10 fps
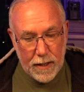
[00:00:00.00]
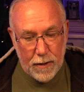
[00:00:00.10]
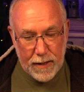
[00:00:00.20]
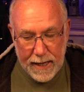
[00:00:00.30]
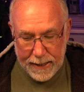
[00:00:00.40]

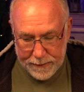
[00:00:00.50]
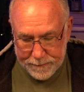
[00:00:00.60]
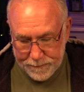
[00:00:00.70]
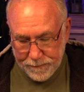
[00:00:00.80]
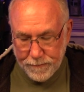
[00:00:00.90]
Okay,
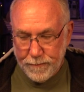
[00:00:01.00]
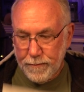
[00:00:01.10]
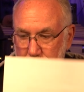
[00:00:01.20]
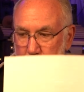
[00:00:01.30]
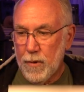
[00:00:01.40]

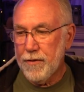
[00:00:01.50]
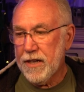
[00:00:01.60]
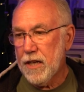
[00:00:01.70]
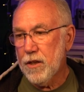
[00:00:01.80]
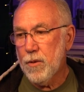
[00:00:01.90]
moving
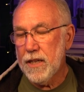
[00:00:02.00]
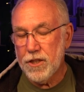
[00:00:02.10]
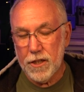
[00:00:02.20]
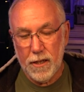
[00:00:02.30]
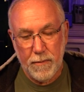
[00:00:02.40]
on.
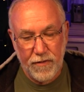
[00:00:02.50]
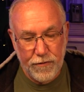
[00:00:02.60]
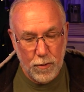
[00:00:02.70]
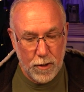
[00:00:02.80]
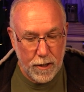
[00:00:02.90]
Question number
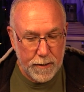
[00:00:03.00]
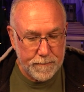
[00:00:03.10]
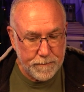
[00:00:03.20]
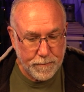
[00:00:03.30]
4.